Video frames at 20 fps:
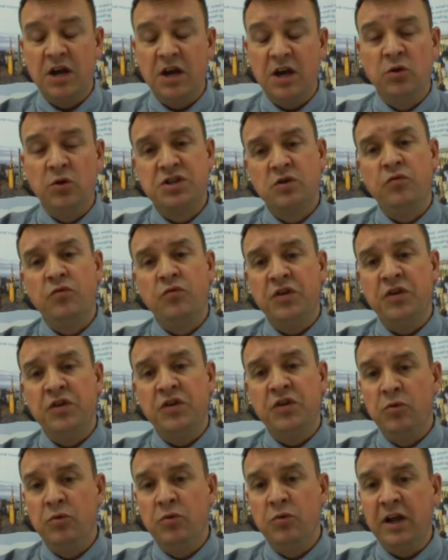and also the
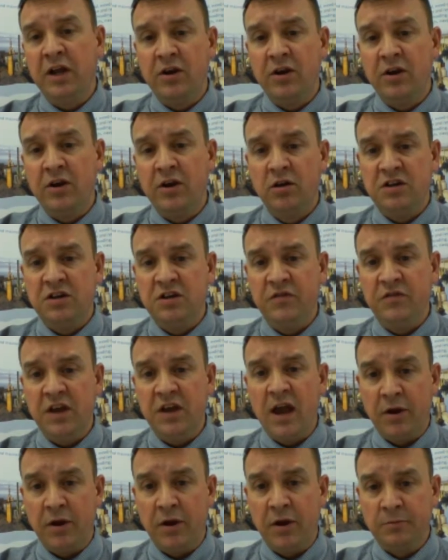general ecology of the
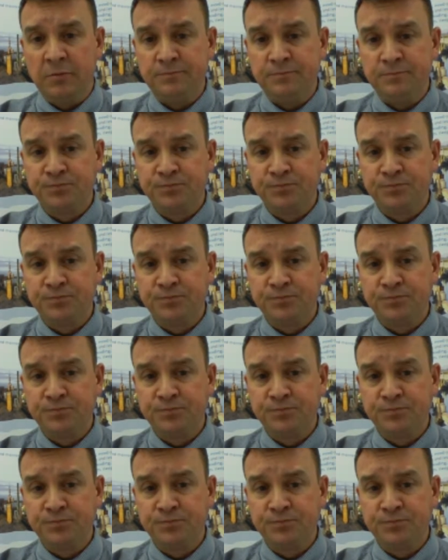area.